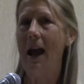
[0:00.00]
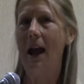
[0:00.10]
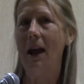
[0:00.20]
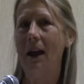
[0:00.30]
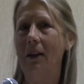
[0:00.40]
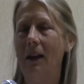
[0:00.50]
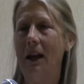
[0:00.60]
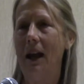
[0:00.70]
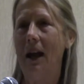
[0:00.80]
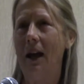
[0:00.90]
and
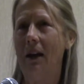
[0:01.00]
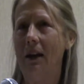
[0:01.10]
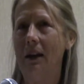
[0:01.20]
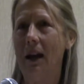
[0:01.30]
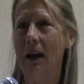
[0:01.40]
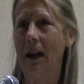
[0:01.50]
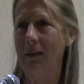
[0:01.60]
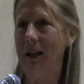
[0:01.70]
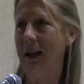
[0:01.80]
they had 11